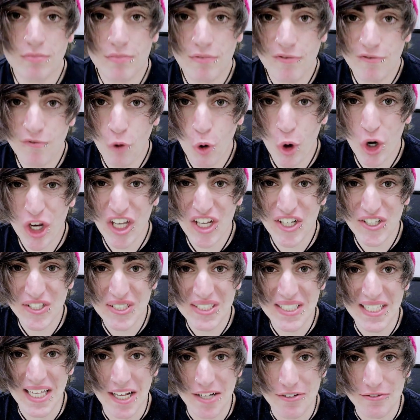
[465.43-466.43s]
Fork
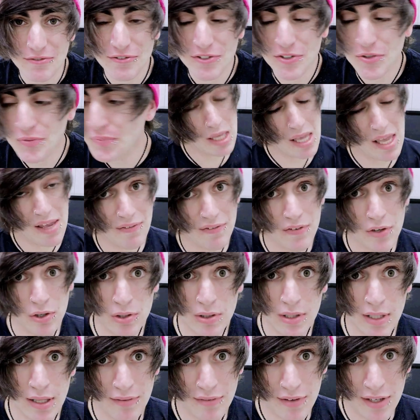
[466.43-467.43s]
yourself. If you're
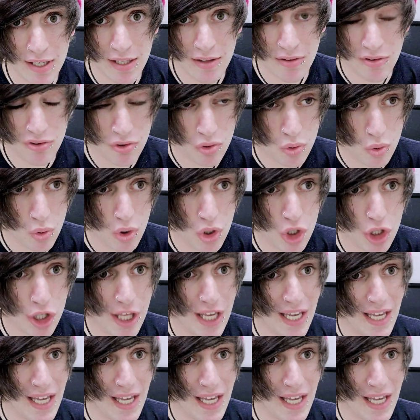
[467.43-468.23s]
living in school